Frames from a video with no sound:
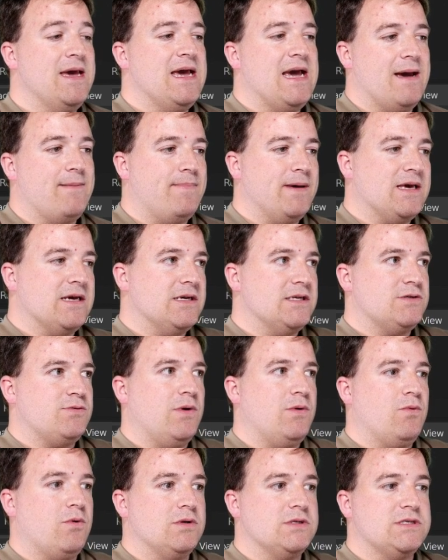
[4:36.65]
And because we
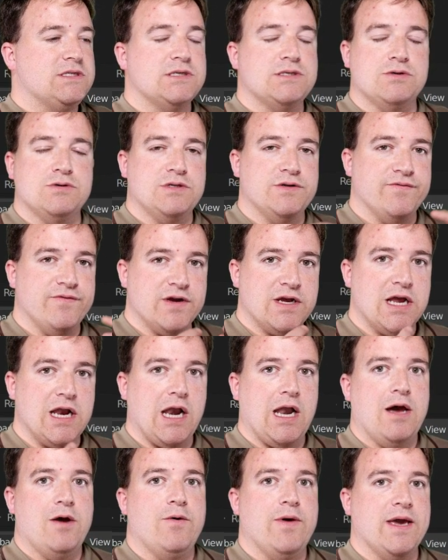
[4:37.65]
want a sort of a
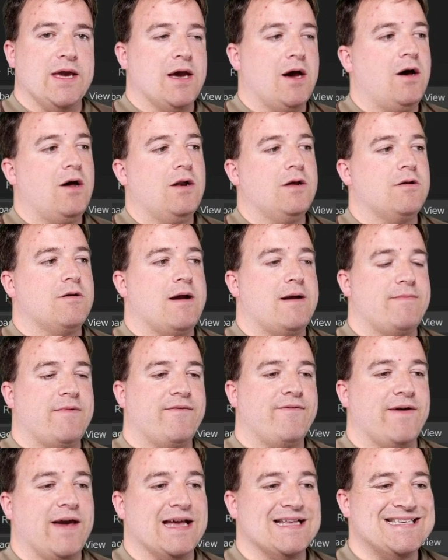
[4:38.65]
glowing hologram
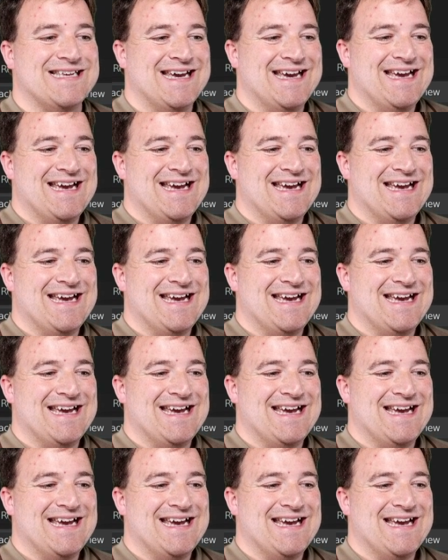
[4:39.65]
effect,